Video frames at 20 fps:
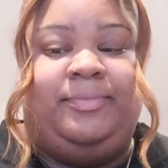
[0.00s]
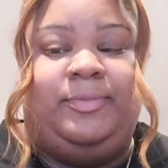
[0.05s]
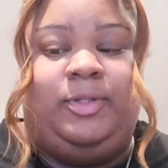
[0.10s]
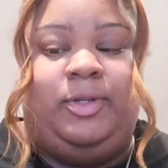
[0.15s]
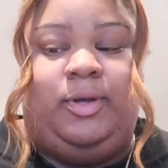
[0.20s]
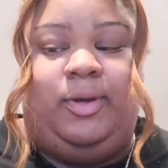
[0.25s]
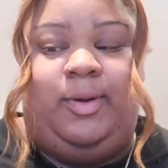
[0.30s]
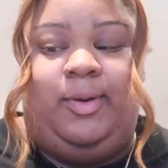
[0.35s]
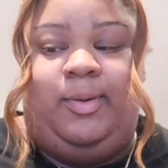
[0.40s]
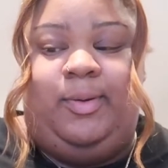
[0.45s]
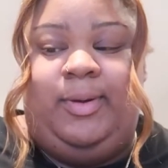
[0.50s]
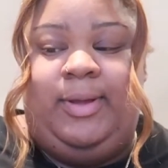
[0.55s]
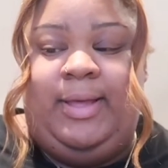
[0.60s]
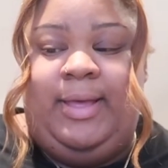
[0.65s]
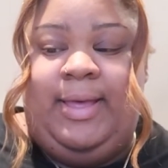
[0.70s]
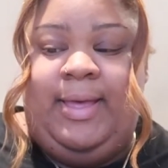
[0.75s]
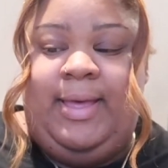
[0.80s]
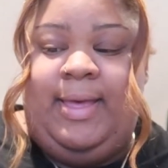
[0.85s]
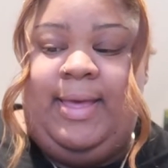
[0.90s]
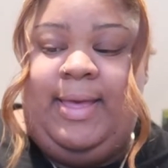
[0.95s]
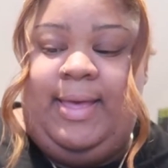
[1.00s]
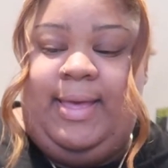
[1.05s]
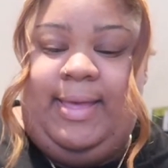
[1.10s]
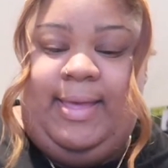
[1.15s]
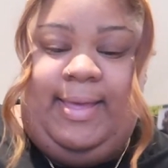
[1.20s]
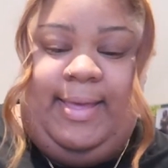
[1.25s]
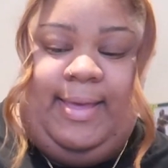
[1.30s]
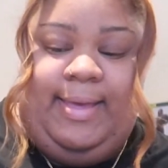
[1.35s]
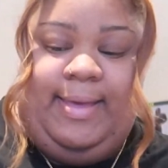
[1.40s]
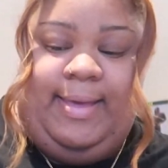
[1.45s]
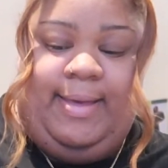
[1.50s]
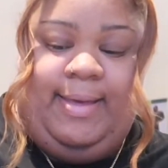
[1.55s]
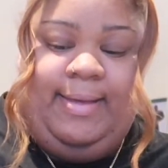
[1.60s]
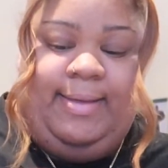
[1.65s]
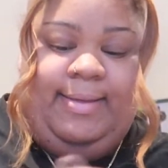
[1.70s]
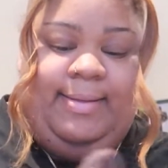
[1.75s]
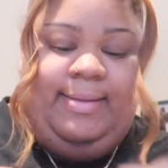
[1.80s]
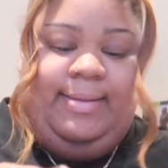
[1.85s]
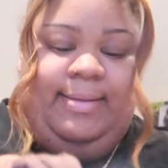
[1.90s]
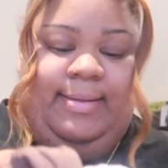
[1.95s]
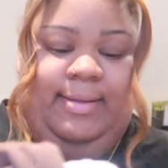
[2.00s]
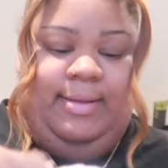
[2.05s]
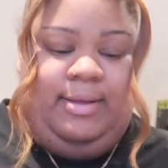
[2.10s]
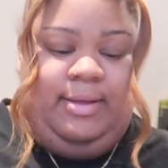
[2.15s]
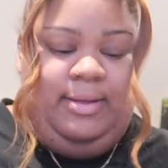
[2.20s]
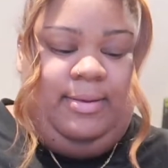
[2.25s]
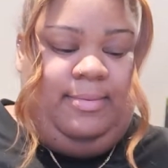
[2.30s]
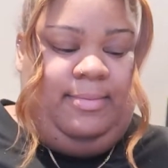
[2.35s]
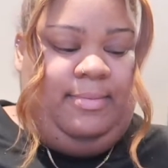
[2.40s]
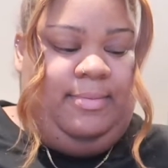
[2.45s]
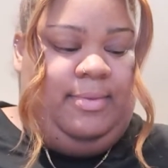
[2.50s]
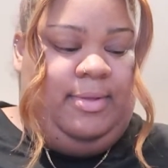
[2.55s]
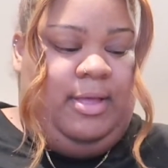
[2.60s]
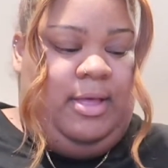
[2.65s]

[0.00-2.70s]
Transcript: so yeah. Um,